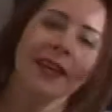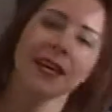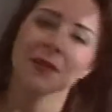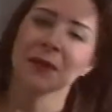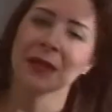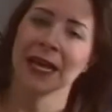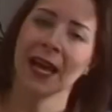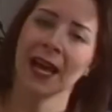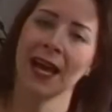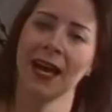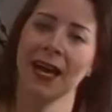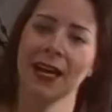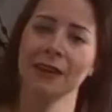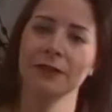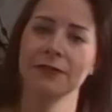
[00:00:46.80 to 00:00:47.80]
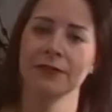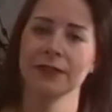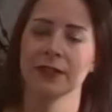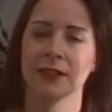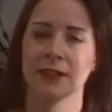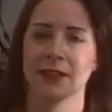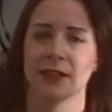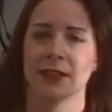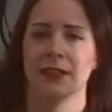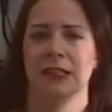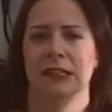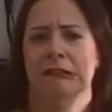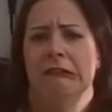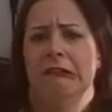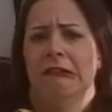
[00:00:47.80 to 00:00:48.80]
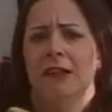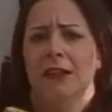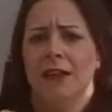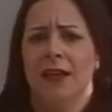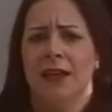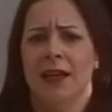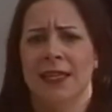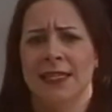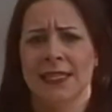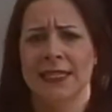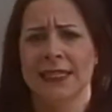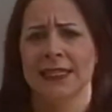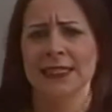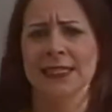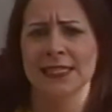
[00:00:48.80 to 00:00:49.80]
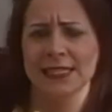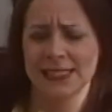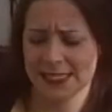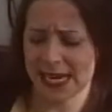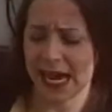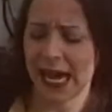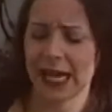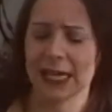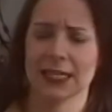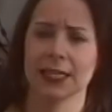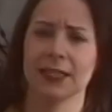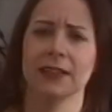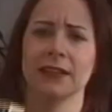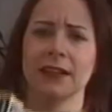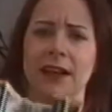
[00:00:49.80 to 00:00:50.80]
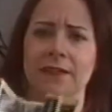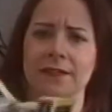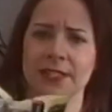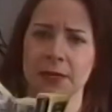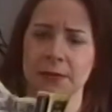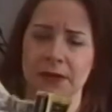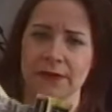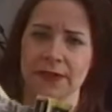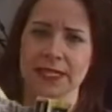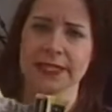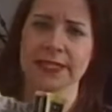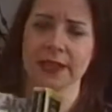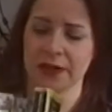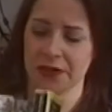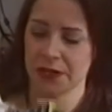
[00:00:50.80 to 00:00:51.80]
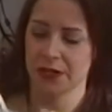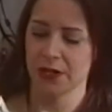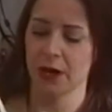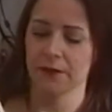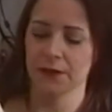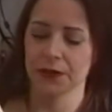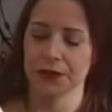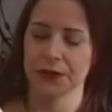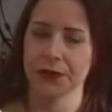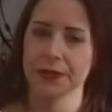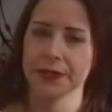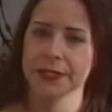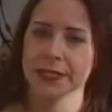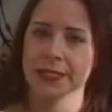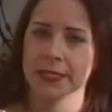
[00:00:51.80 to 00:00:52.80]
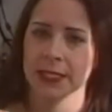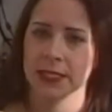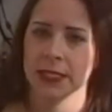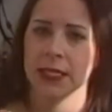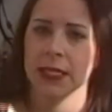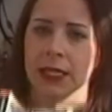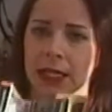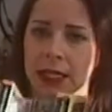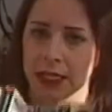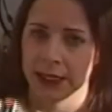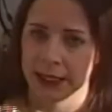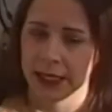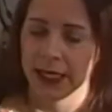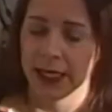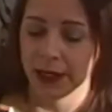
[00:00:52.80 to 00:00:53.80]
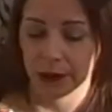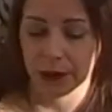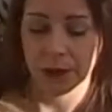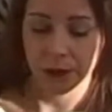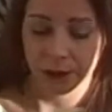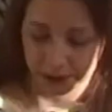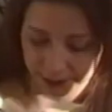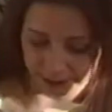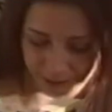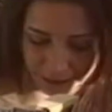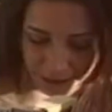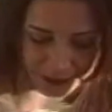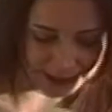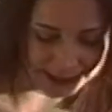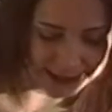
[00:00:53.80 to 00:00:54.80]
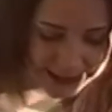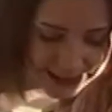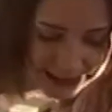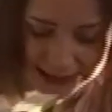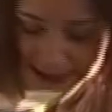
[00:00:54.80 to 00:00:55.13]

that we have a little stack of some of his other novels. Now, one of the things